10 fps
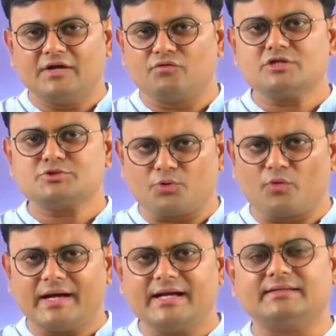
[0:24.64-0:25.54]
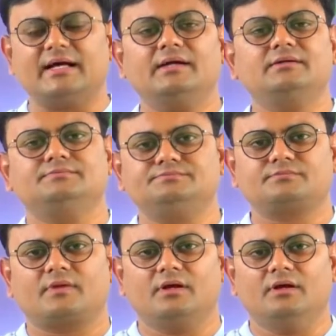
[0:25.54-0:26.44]
It was provided that
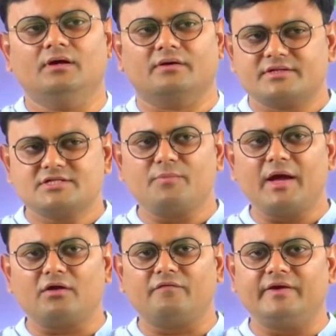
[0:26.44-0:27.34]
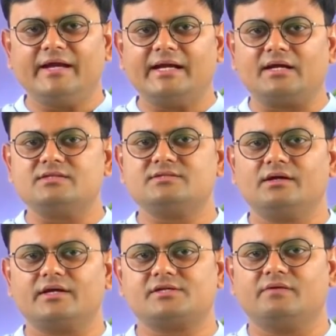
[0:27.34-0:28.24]
Reserve Bank of India, in
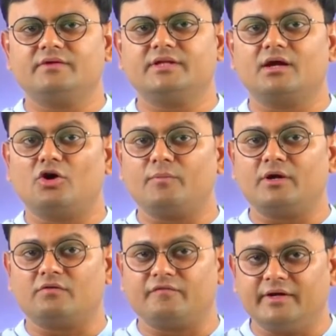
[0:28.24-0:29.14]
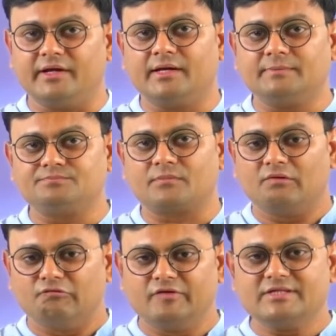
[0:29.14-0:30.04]
consultation with the government of India,
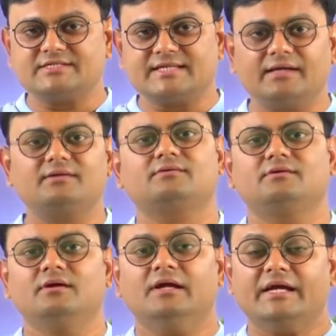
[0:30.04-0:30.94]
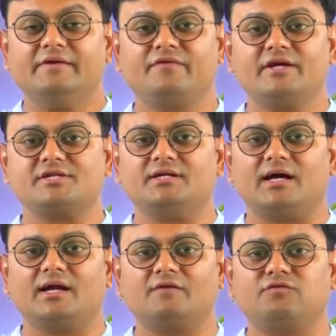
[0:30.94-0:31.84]
will set
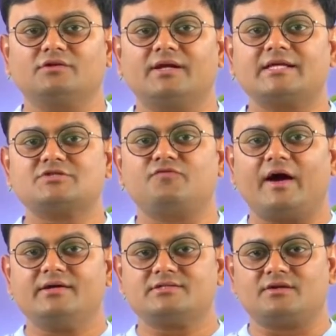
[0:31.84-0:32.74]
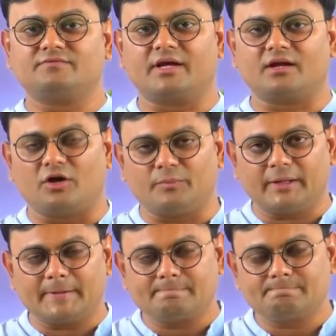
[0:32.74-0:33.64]
inflation target for the next 5 years of the
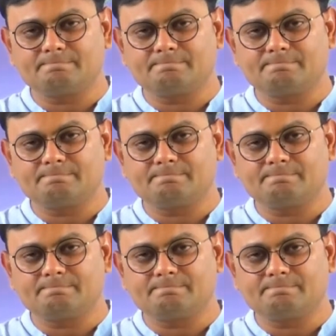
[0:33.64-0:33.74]
economy.